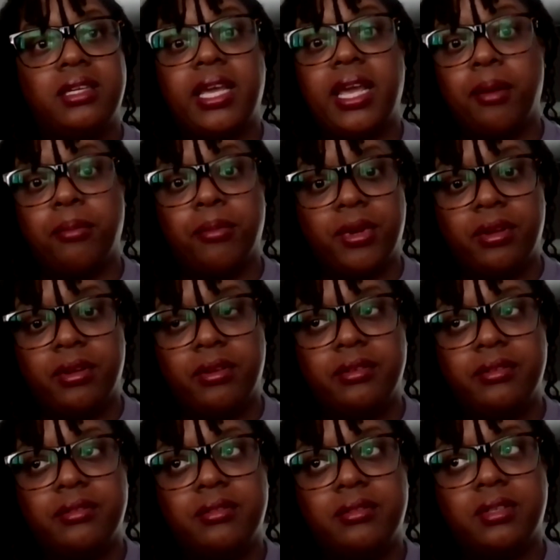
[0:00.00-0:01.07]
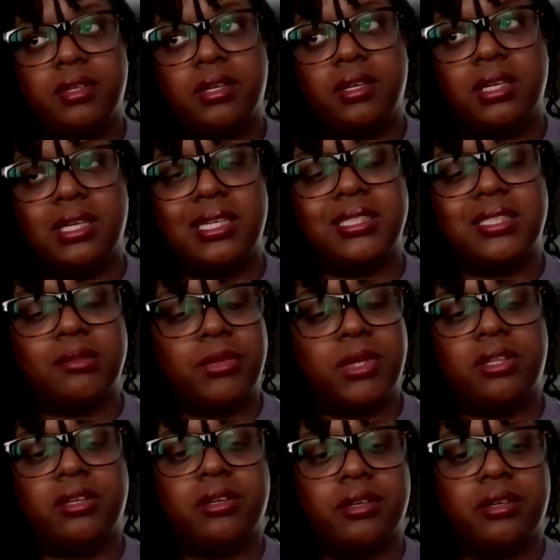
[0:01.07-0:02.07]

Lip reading: Gamma, and